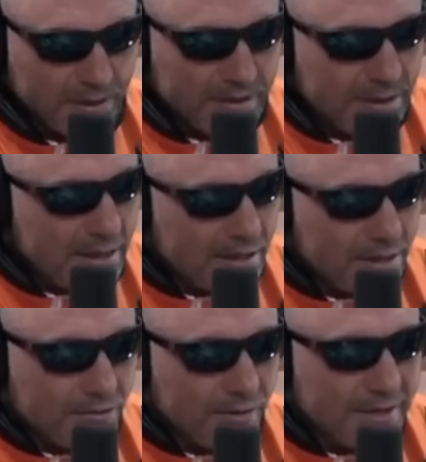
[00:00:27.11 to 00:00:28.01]
It's and the
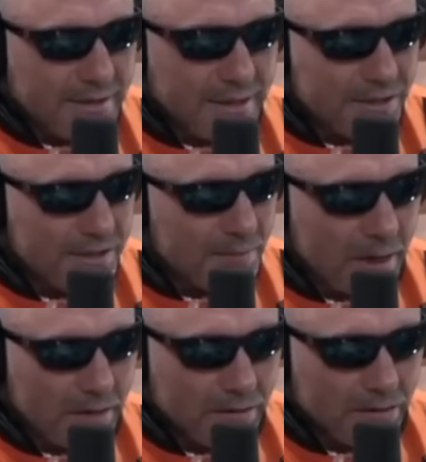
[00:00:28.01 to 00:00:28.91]
translations
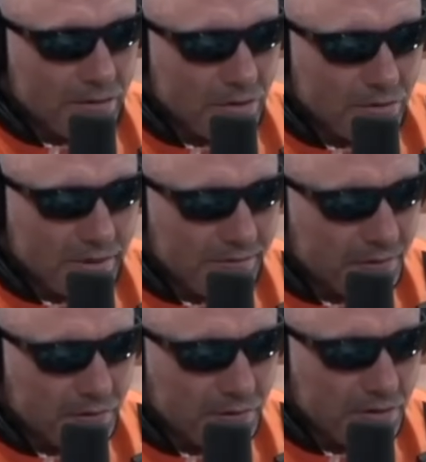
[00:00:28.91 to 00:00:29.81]
apparently are so
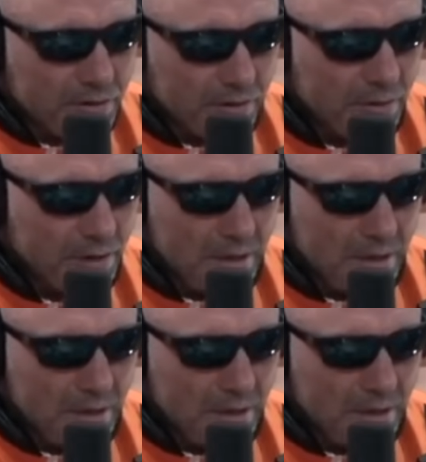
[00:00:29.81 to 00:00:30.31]
difficult to do.